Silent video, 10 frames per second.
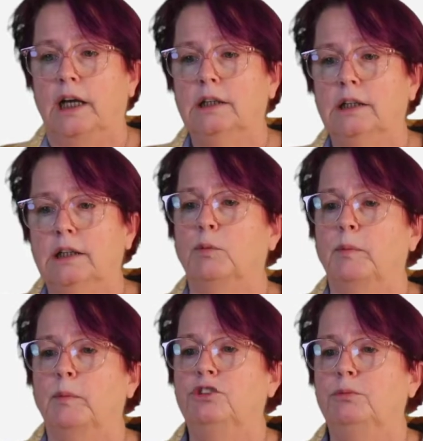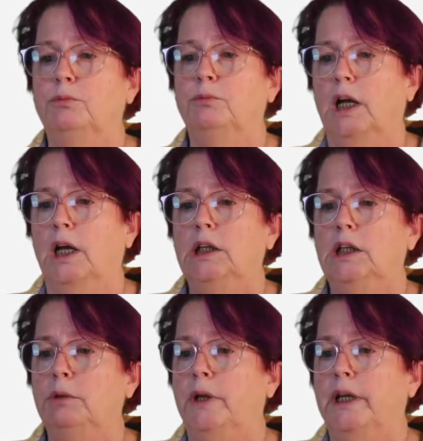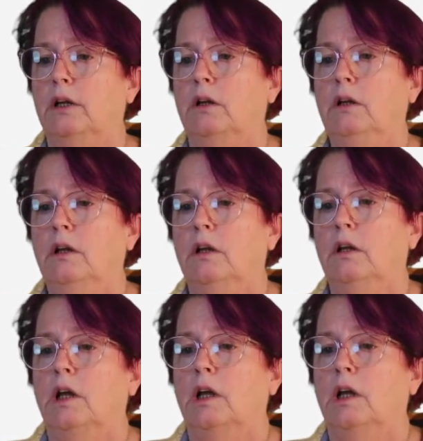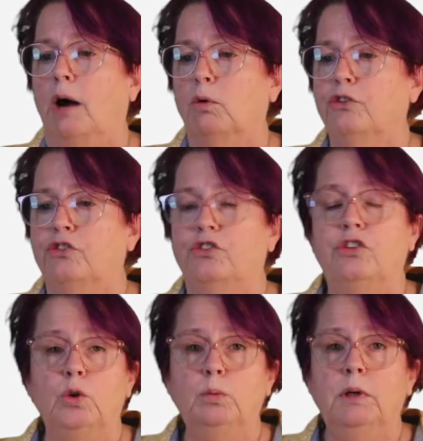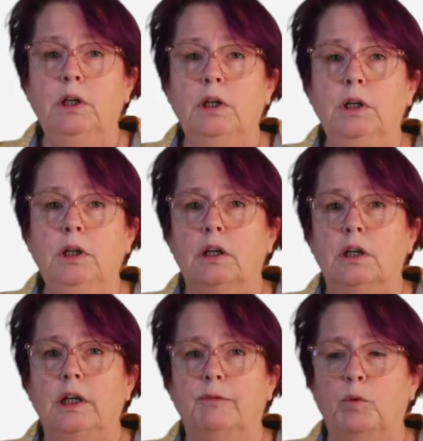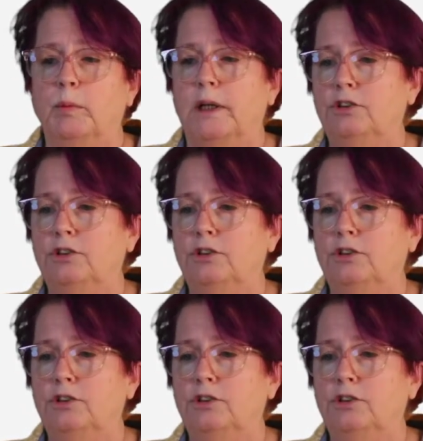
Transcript: information, my email, our Zoom information